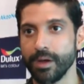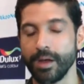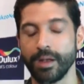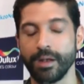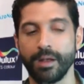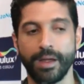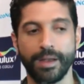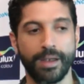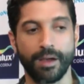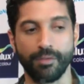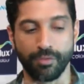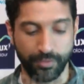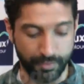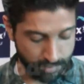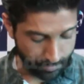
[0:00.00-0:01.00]
and I
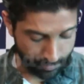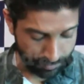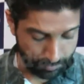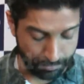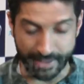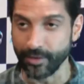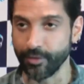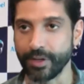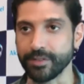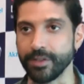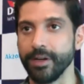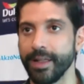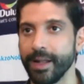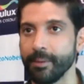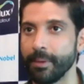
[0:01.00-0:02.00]
love being dressed
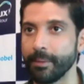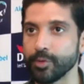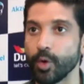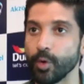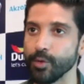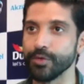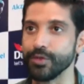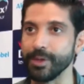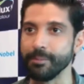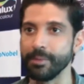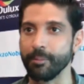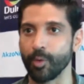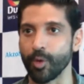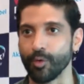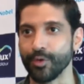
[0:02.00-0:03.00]
in denim. I'm sure you've seen
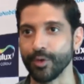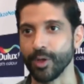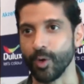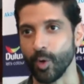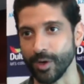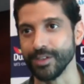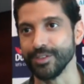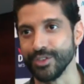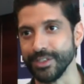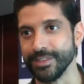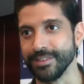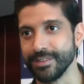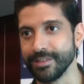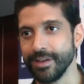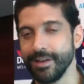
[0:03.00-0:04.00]
me more often than not in
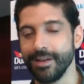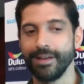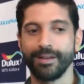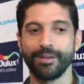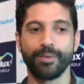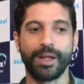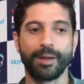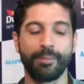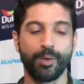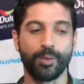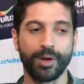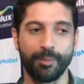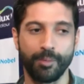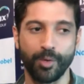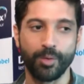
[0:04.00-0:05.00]
jeans when I'm
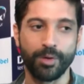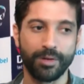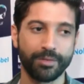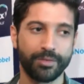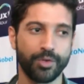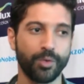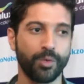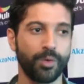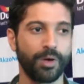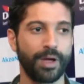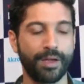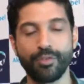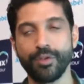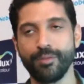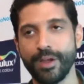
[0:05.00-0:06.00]
out and about, so
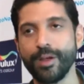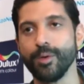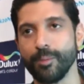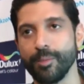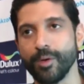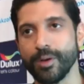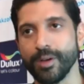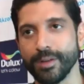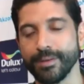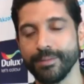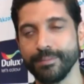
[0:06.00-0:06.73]
I feel very good about it. Yeah.